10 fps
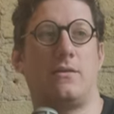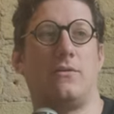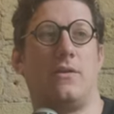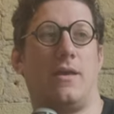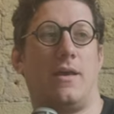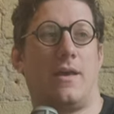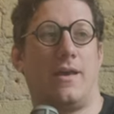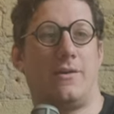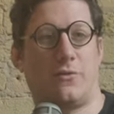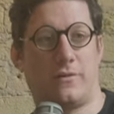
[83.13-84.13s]

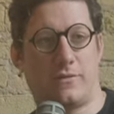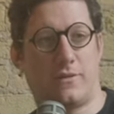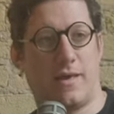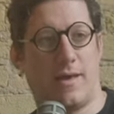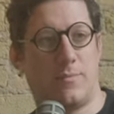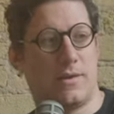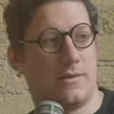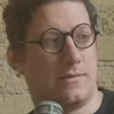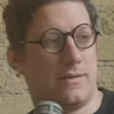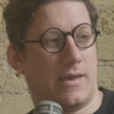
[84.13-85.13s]
and trust the lab
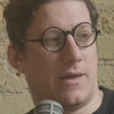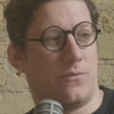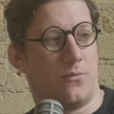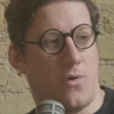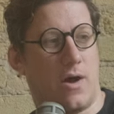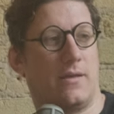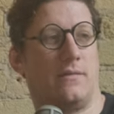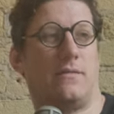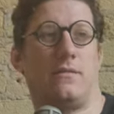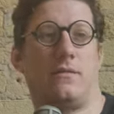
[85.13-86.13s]
and want